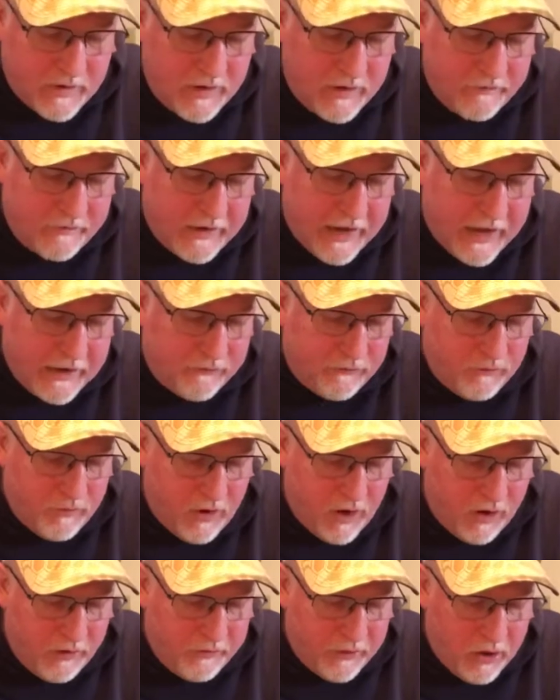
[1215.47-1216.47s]
And as you
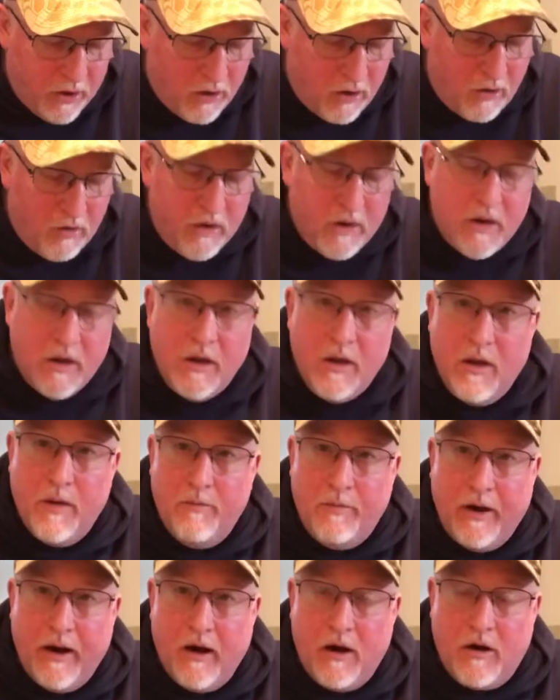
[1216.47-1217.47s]
all know,
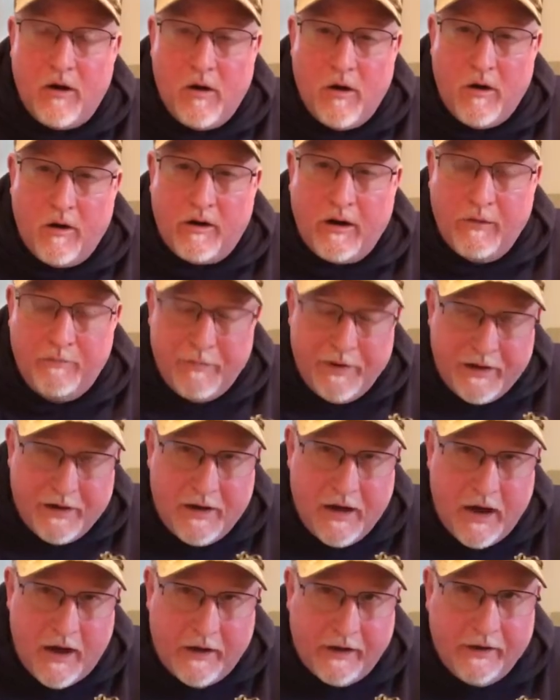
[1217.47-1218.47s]
paracord can be
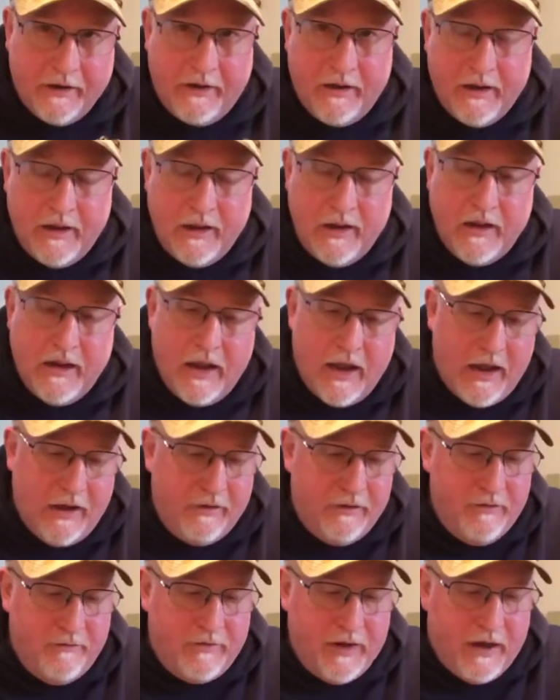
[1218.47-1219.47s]
gutted,
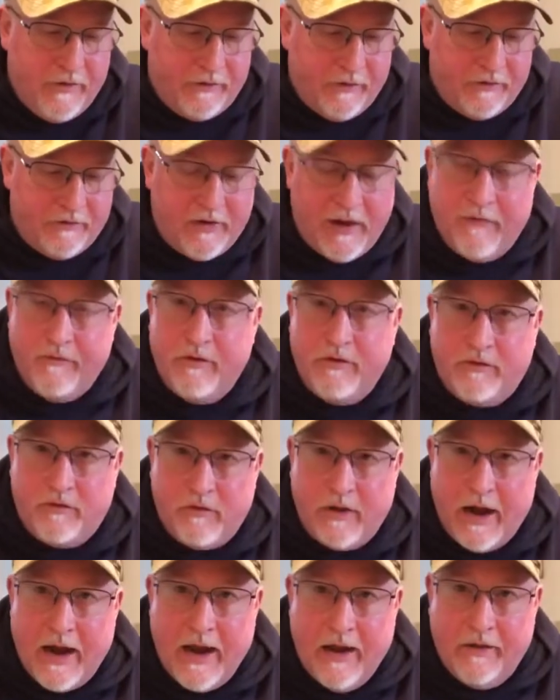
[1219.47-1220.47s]
and you've got the seven
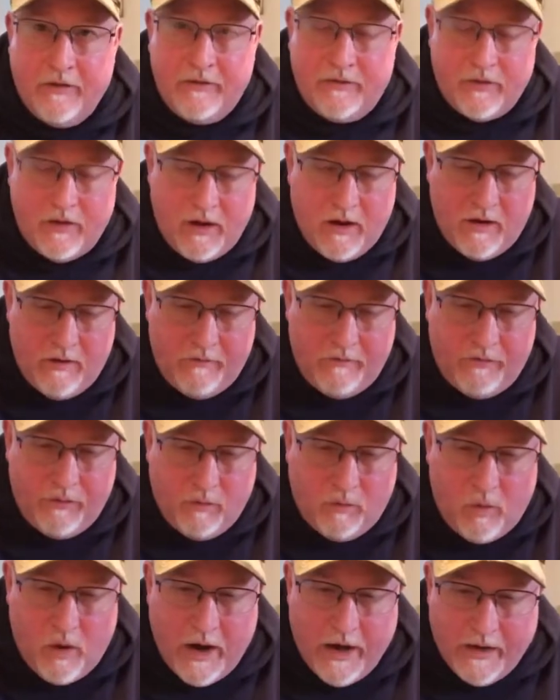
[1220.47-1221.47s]
strands of
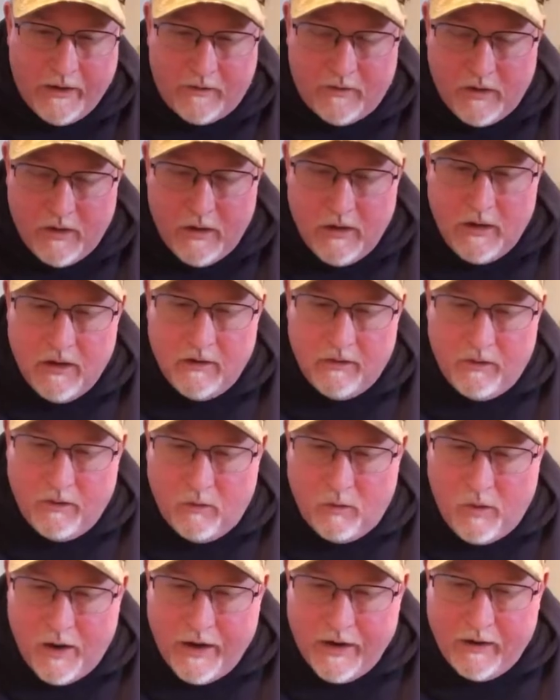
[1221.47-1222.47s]
the white, the
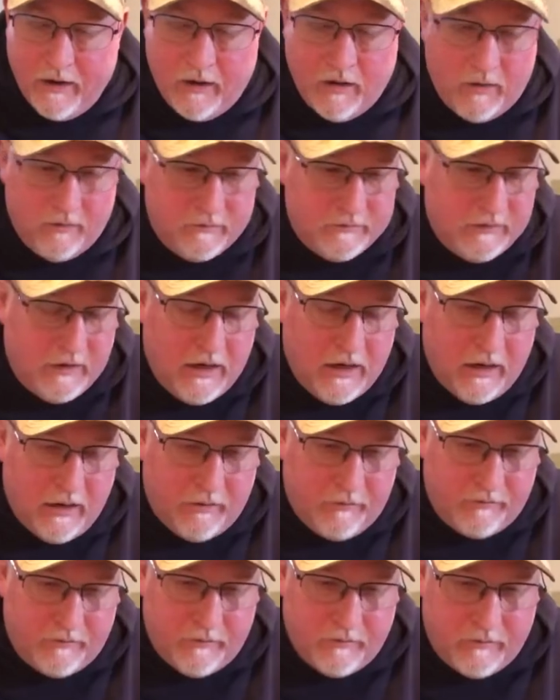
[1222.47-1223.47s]
white
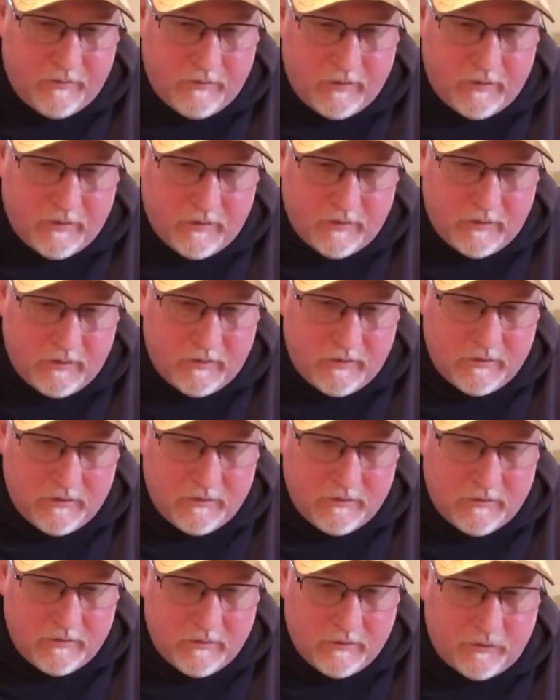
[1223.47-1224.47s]
uh,
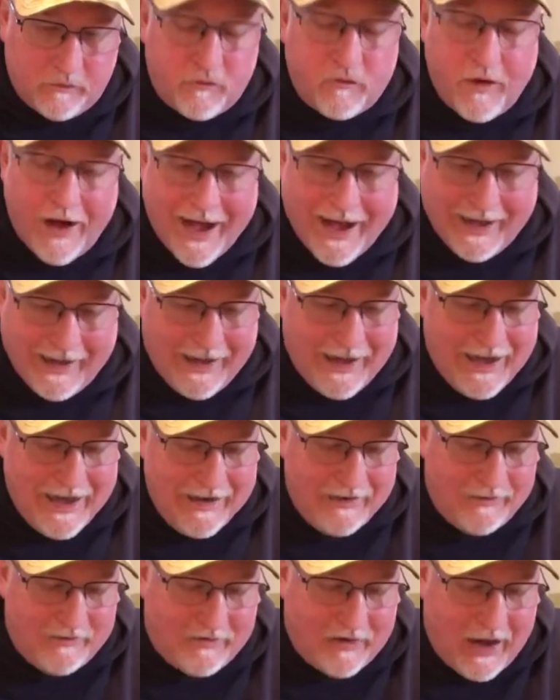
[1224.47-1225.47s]
string
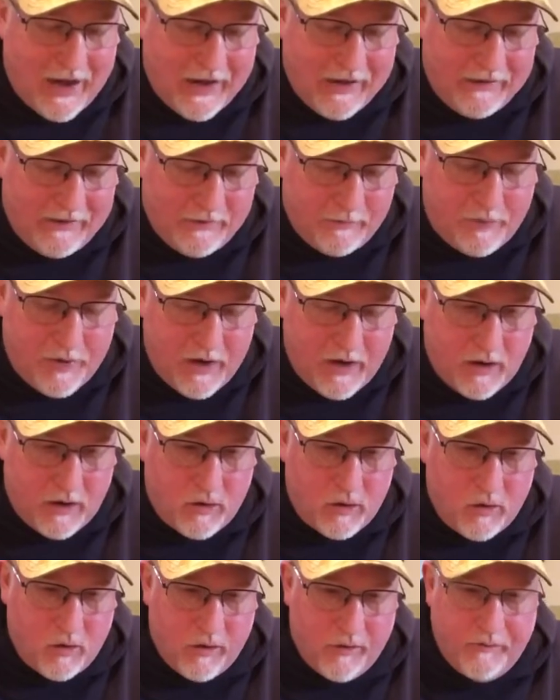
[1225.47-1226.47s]
inside the
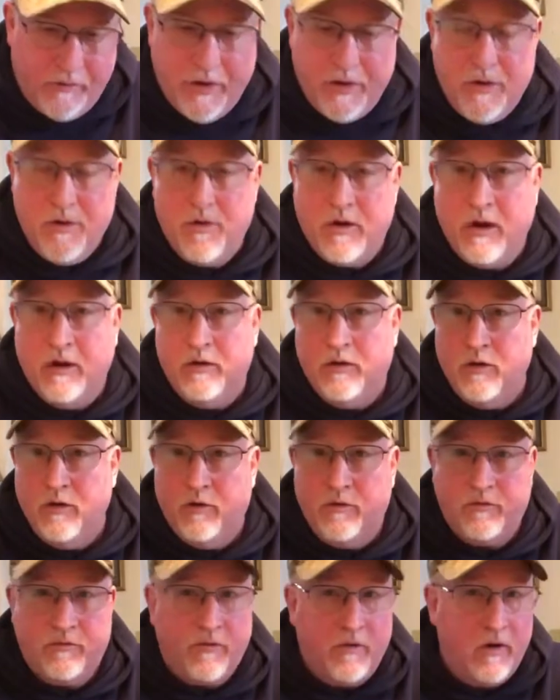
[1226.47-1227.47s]
paracord that you can
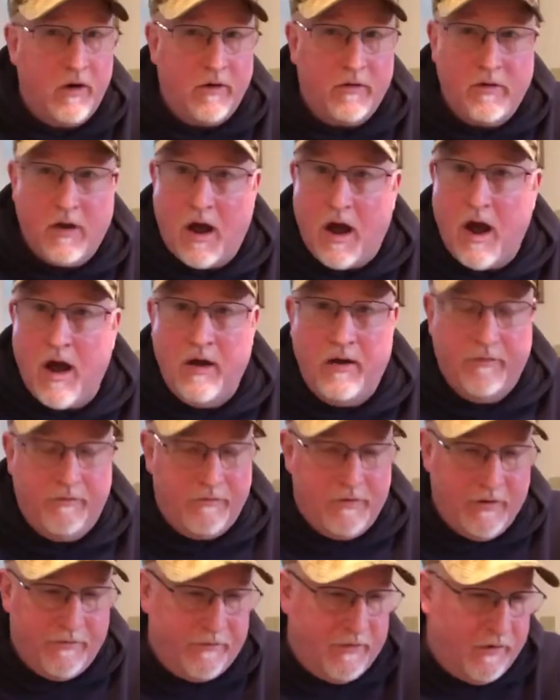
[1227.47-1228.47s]
use for a ton
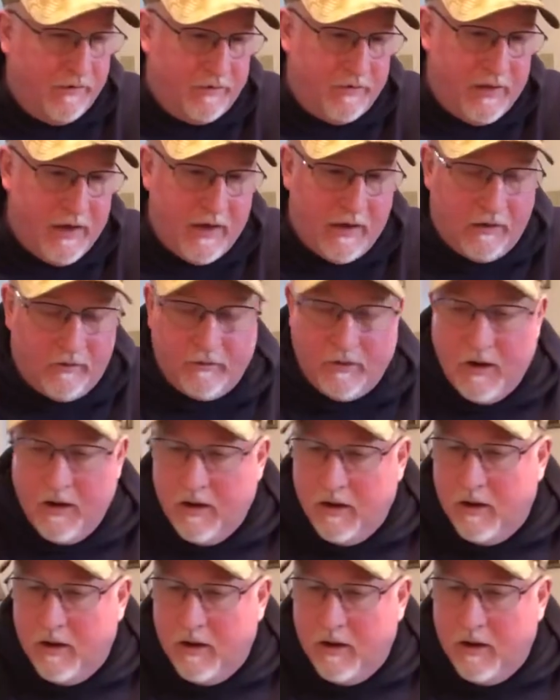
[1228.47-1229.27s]
of different things